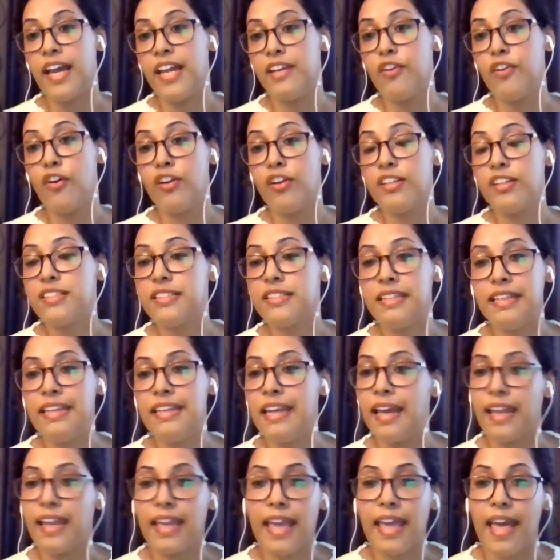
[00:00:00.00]
And honestly,
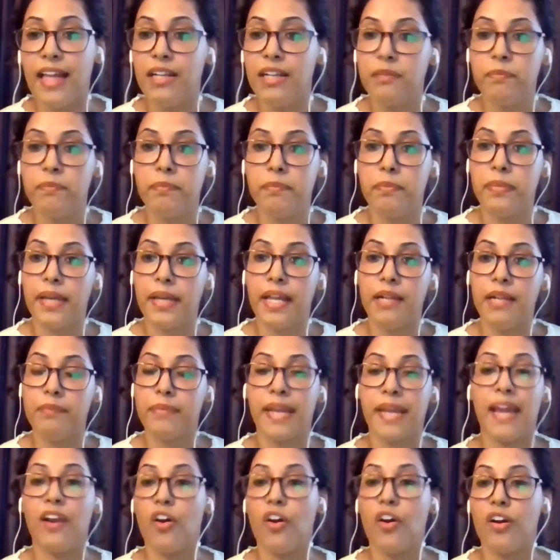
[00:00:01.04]
like help
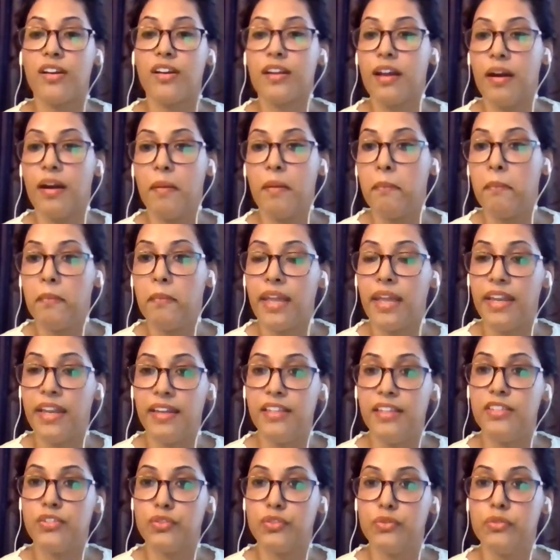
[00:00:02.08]
cannot come
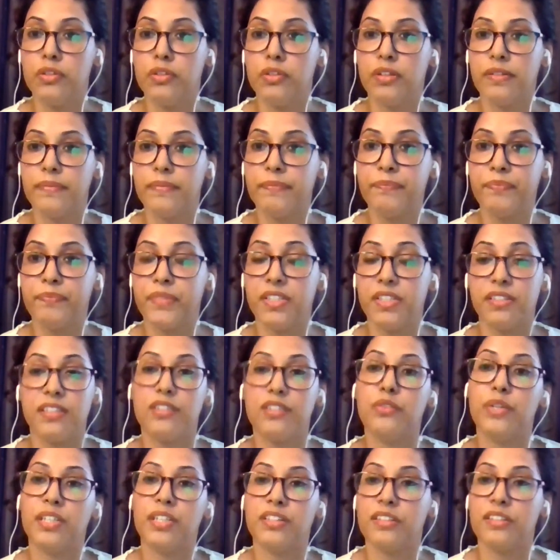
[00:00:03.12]
any sooner. The
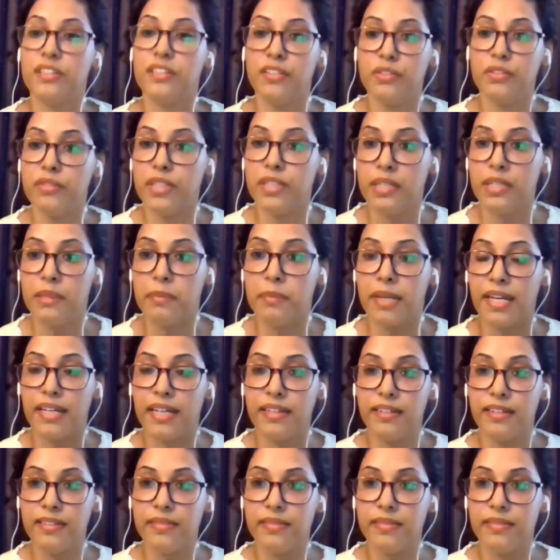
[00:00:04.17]
situation is really bad.